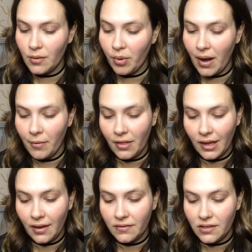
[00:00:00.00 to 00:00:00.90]
the primer
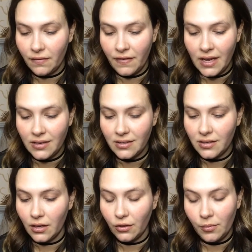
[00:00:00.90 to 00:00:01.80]
that gives the face
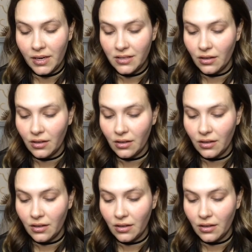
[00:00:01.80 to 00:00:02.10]
a luminous